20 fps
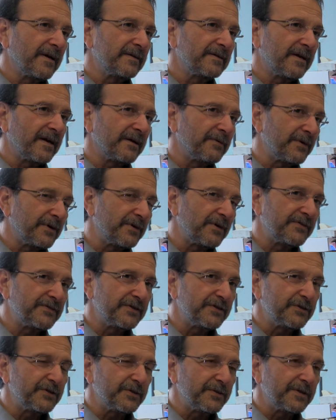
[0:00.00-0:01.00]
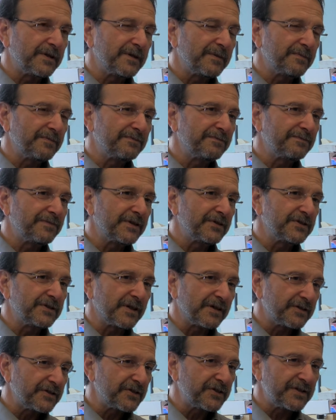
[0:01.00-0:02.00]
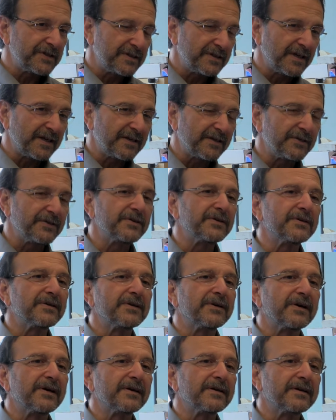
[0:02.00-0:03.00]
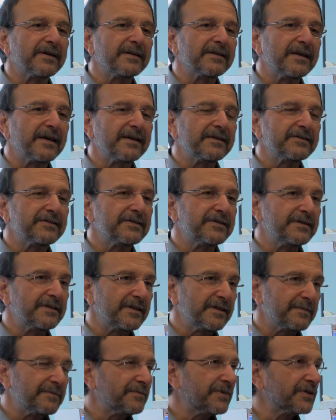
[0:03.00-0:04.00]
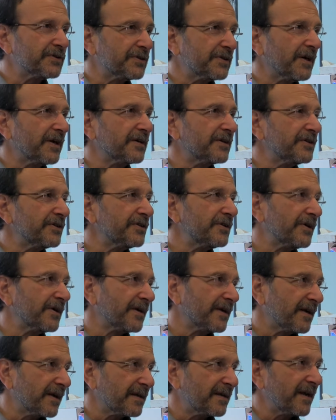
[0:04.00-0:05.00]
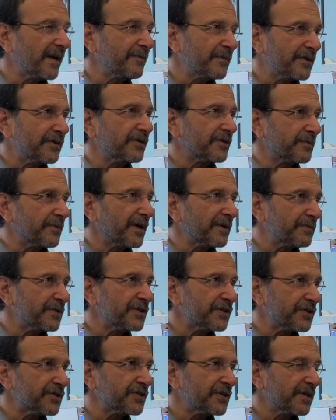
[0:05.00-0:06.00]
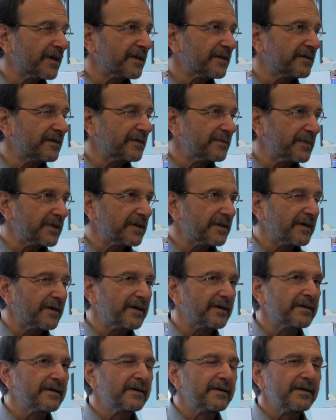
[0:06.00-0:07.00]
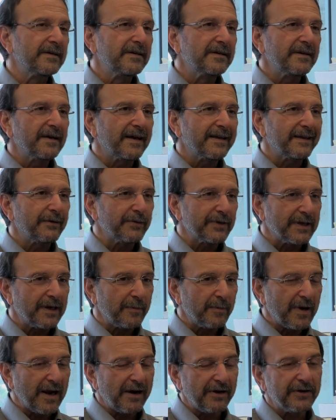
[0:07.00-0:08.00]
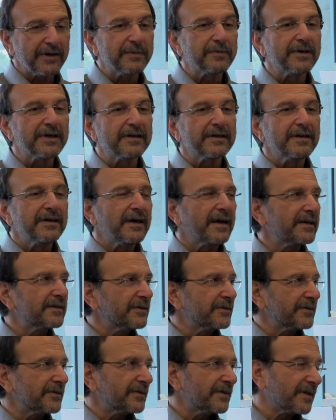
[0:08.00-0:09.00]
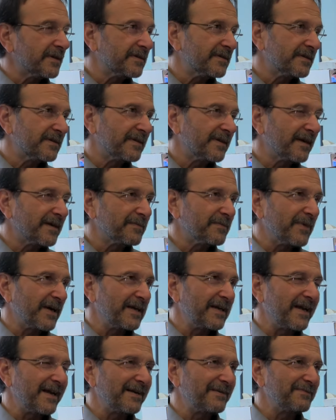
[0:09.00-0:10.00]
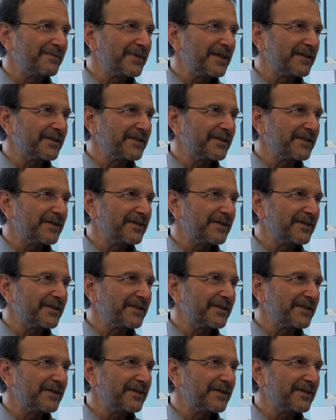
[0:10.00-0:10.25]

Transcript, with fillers: then I went off to do a postdoc, and she stayed in New York, and she did a postdoc in New York, and I came and took my position at Columbia there. And then we got married, but I told her not to take my name